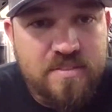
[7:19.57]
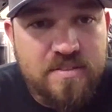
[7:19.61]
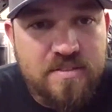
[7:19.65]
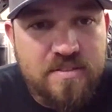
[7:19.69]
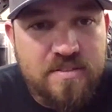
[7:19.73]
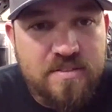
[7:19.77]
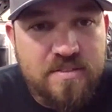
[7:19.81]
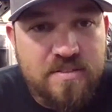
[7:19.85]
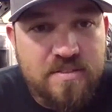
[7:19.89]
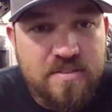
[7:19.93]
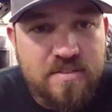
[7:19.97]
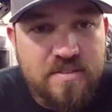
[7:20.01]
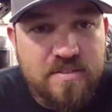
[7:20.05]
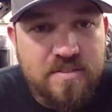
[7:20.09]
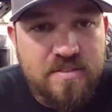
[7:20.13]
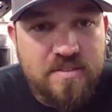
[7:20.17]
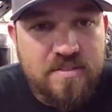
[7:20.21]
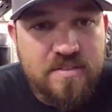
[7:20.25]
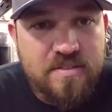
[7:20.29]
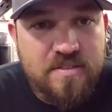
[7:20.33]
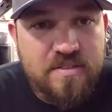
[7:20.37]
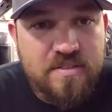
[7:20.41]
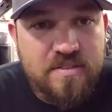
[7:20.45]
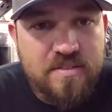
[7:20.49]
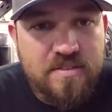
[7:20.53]
All right, so you
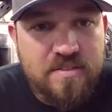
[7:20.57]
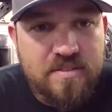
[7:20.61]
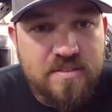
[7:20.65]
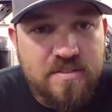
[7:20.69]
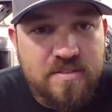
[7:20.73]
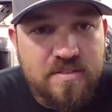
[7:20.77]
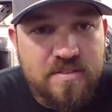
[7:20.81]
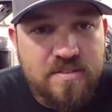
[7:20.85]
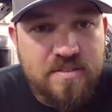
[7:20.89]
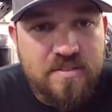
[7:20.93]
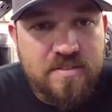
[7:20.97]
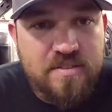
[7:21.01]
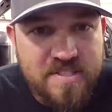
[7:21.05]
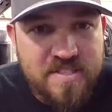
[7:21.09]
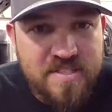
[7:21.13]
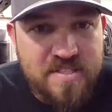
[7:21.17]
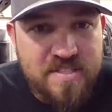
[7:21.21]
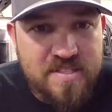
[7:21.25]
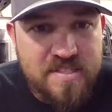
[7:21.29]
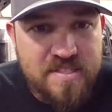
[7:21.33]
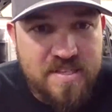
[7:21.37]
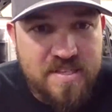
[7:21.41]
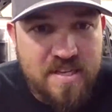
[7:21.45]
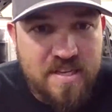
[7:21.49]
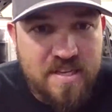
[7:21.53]
mentioned Pace
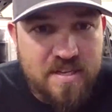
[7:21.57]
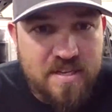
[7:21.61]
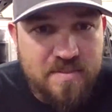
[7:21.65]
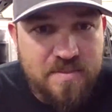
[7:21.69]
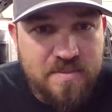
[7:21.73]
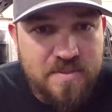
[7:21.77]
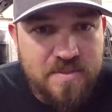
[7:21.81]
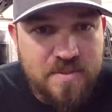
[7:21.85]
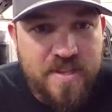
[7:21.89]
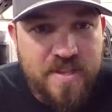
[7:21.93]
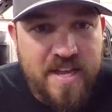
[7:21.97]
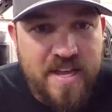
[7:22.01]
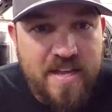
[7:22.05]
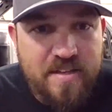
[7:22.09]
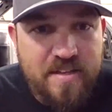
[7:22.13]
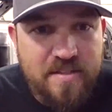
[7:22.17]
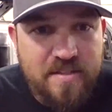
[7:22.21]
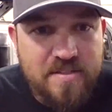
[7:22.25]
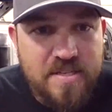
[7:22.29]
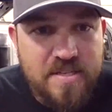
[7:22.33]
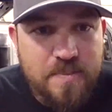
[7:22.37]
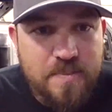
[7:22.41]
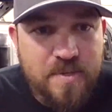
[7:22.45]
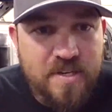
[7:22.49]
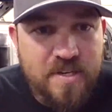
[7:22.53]
Performance is
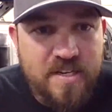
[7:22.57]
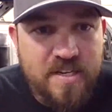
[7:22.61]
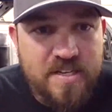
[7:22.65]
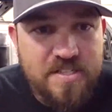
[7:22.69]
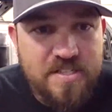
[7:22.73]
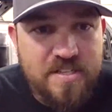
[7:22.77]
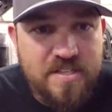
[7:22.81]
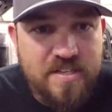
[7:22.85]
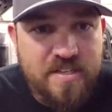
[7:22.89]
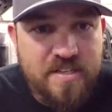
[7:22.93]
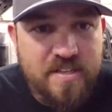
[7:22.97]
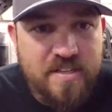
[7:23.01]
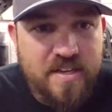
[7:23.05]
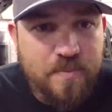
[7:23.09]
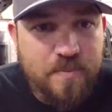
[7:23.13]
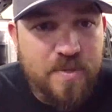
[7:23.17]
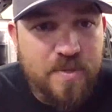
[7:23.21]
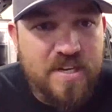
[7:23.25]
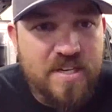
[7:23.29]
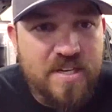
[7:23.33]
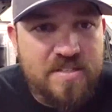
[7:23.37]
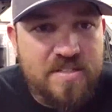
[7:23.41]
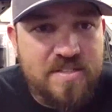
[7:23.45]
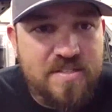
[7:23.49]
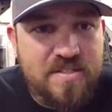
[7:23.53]
doing that LT1 engine
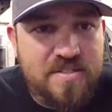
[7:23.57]
in there.